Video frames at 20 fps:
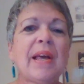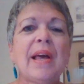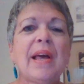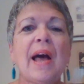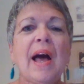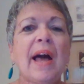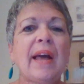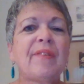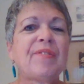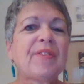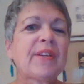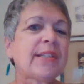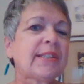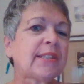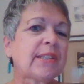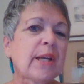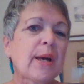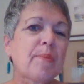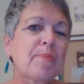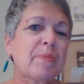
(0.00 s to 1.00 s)
I
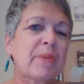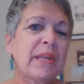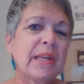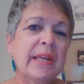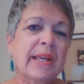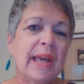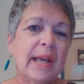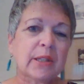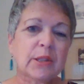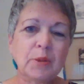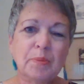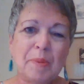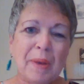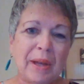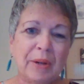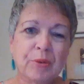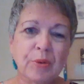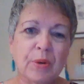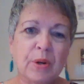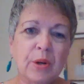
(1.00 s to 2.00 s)
fixed up the guest
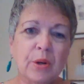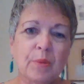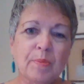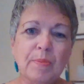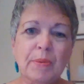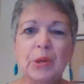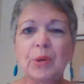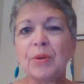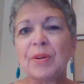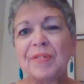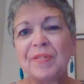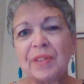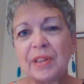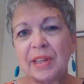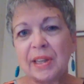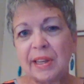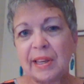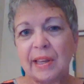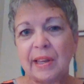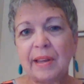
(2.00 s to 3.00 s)
bedroom
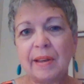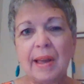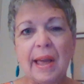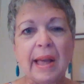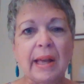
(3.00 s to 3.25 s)
beautifully